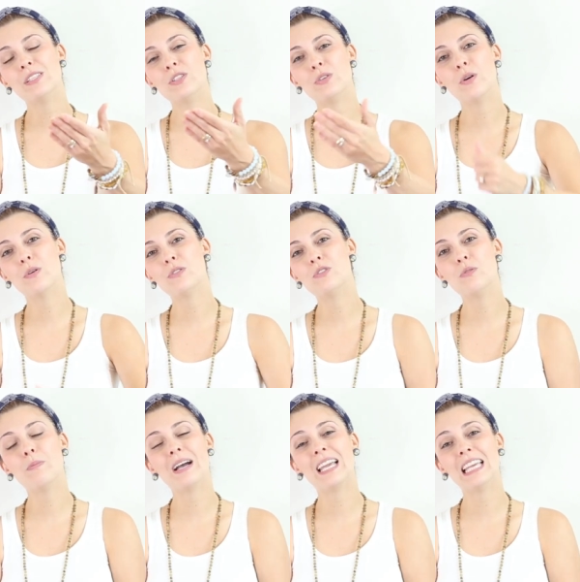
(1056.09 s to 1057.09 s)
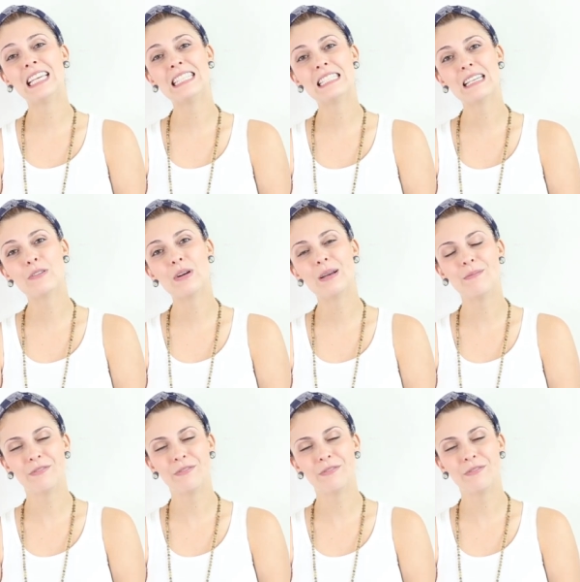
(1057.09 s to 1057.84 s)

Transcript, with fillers: to go to my Instagram,